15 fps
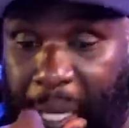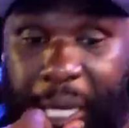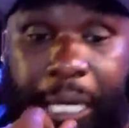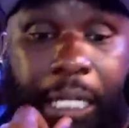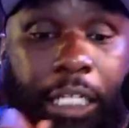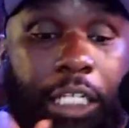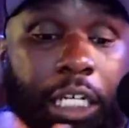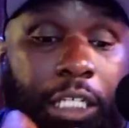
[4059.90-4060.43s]

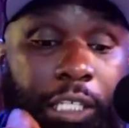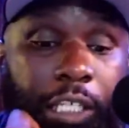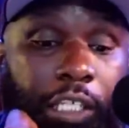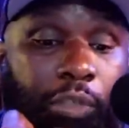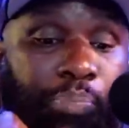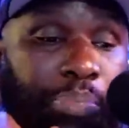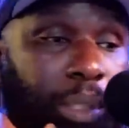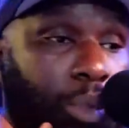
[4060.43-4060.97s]
This is
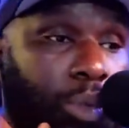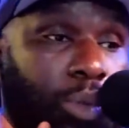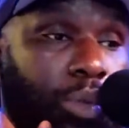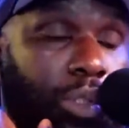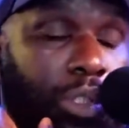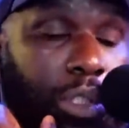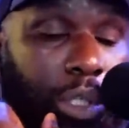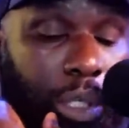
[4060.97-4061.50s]

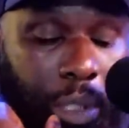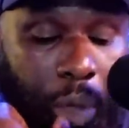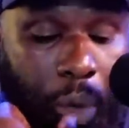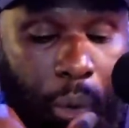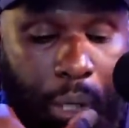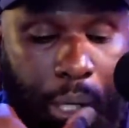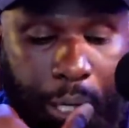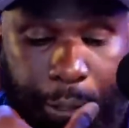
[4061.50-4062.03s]
booze
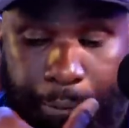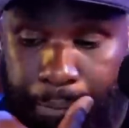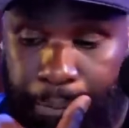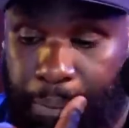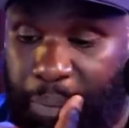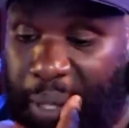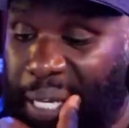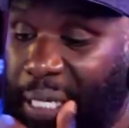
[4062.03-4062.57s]
galore.
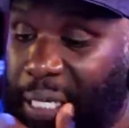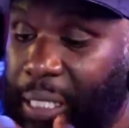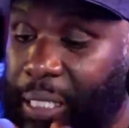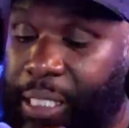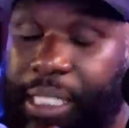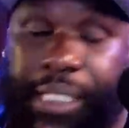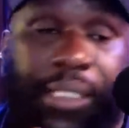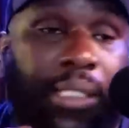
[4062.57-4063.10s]

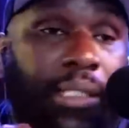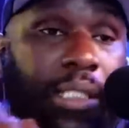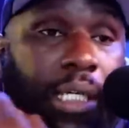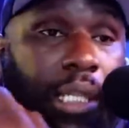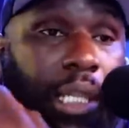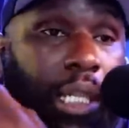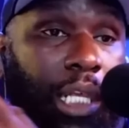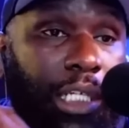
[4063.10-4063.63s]
This is
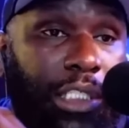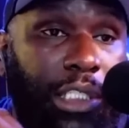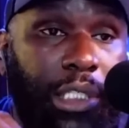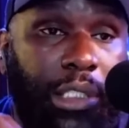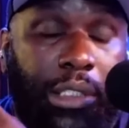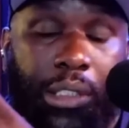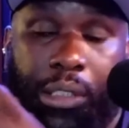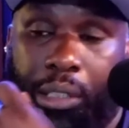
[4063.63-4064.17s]

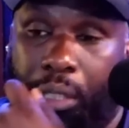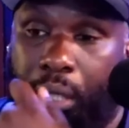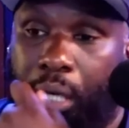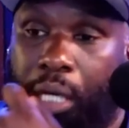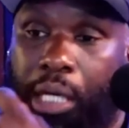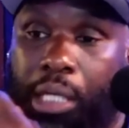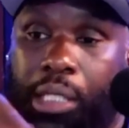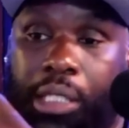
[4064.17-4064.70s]
delicious.
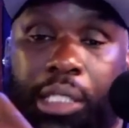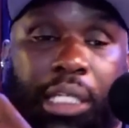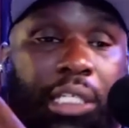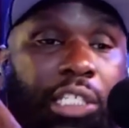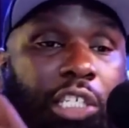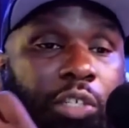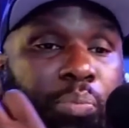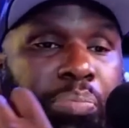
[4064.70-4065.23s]

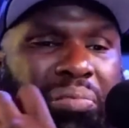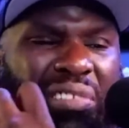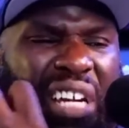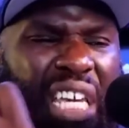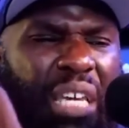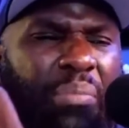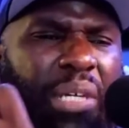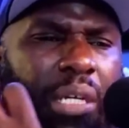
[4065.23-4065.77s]
This is
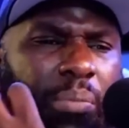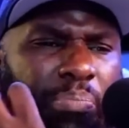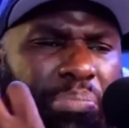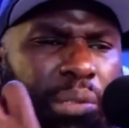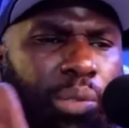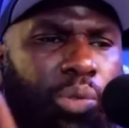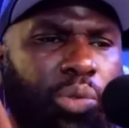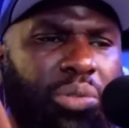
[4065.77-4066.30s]
premium
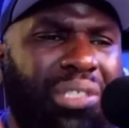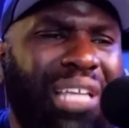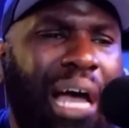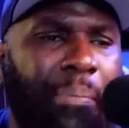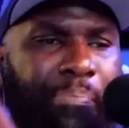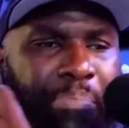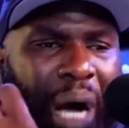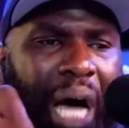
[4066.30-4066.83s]
booze,
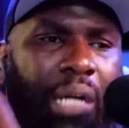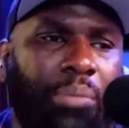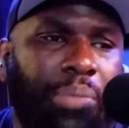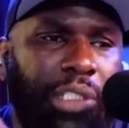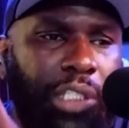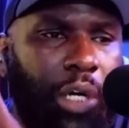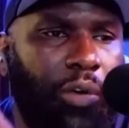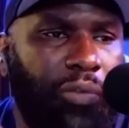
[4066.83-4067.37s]
not bottom
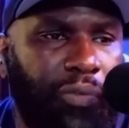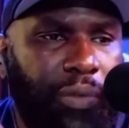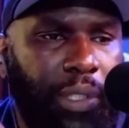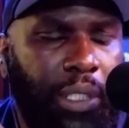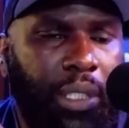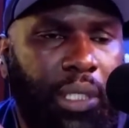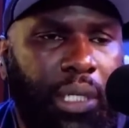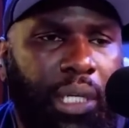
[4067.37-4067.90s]
shelf.
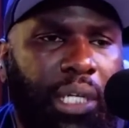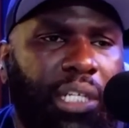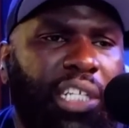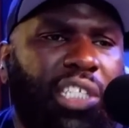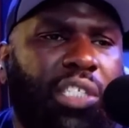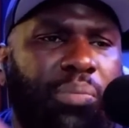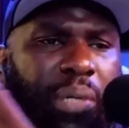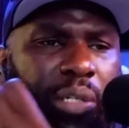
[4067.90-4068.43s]

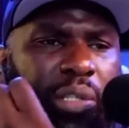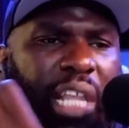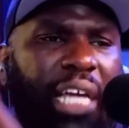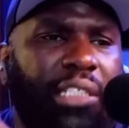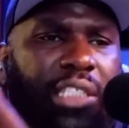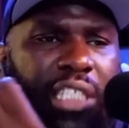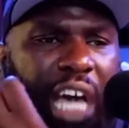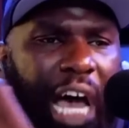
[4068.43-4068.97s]
This smells
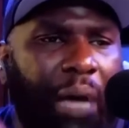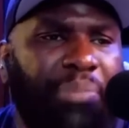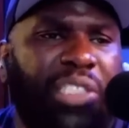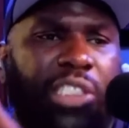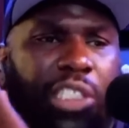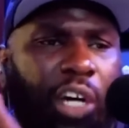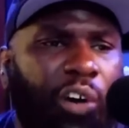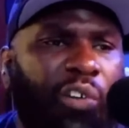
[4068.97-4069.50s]
like top
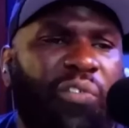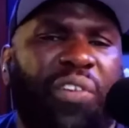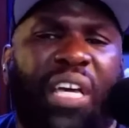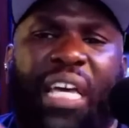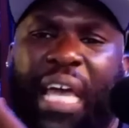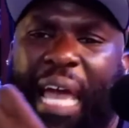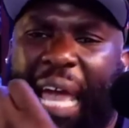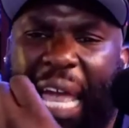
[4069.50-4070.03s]
shelf
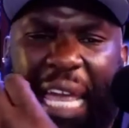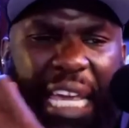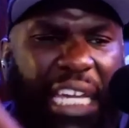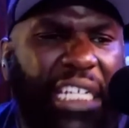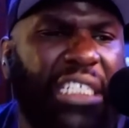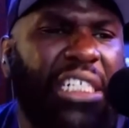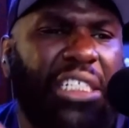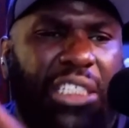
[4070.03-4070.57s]

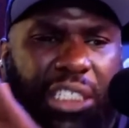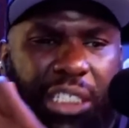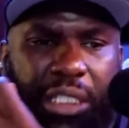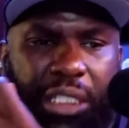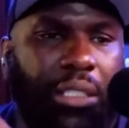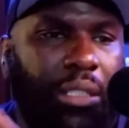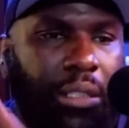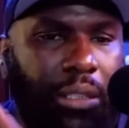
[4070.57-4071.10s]
aged
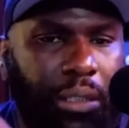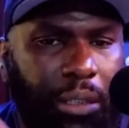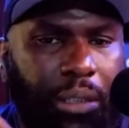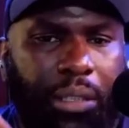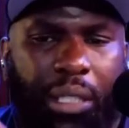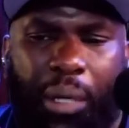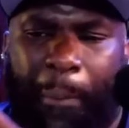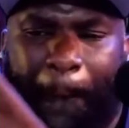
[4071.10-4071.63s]

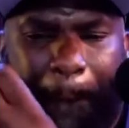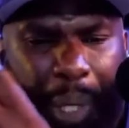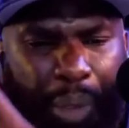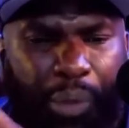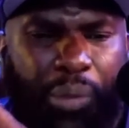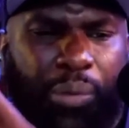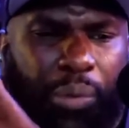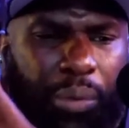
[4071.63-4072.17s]

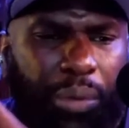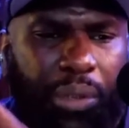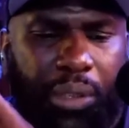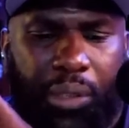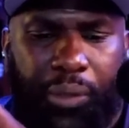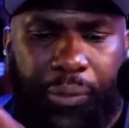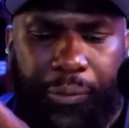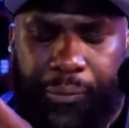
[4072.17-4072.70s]
booze
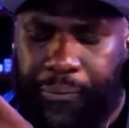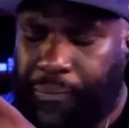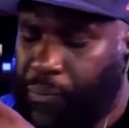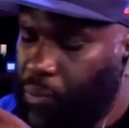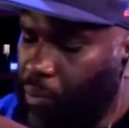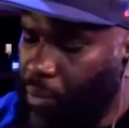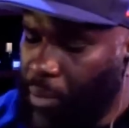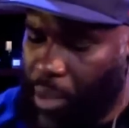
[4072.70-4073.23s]

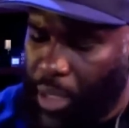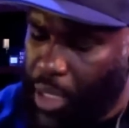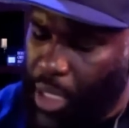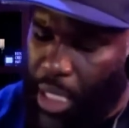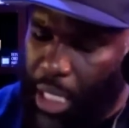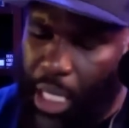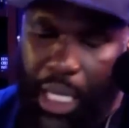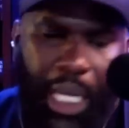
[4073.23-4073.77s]

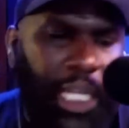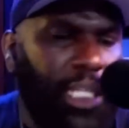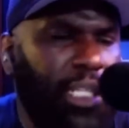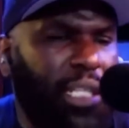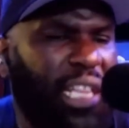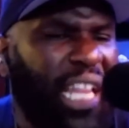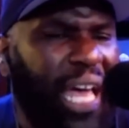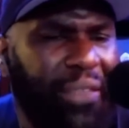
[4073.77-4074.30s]

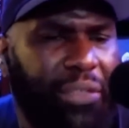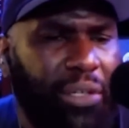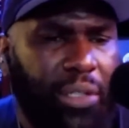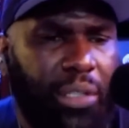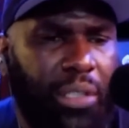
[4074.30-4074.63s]
in leather.